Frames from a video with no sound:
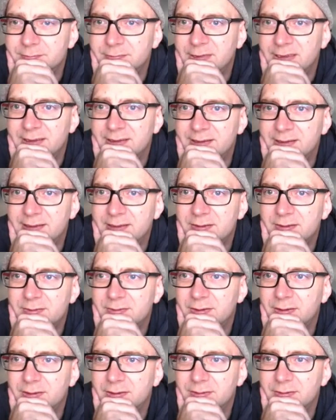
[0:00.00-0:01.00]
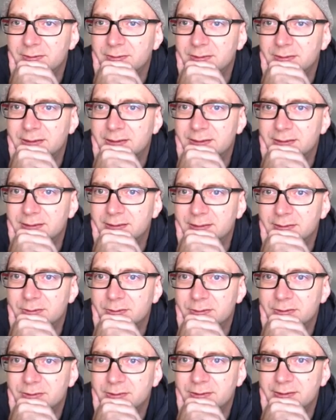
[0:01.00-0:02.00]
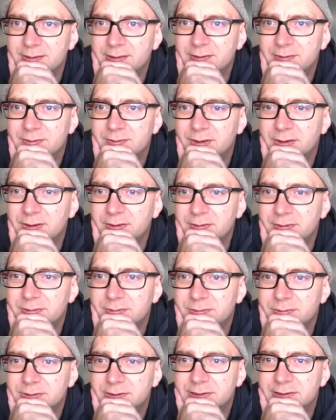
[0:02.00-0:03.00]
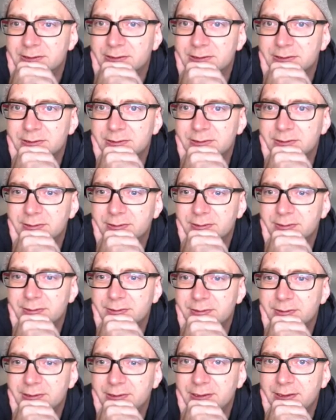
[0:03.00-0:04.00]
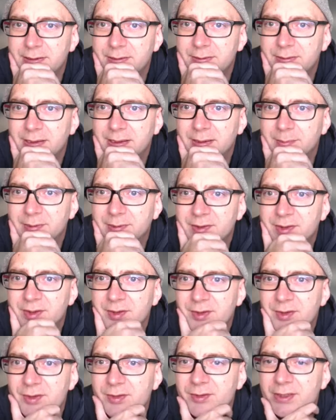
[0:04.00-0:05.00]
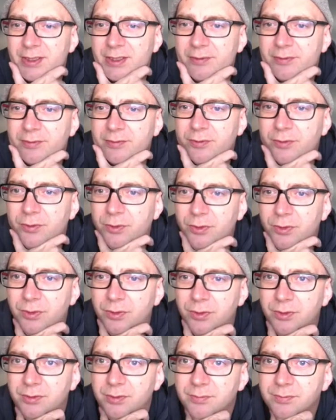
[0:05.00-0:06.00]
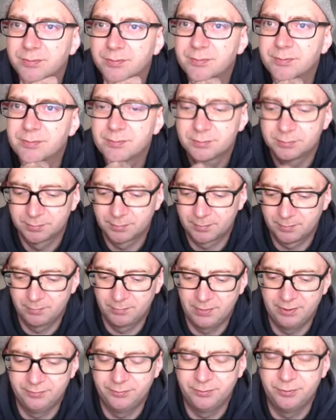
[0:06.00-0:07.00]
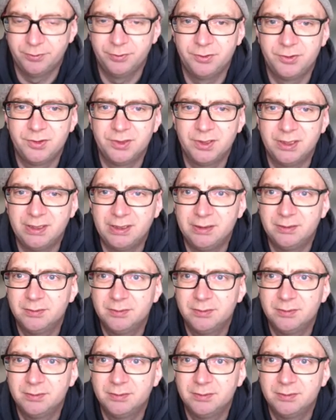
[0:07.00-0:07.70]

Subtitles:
in this row and also in this row. 1, 2, 3. Yeah, but it's a 3, 4. Unfortunately,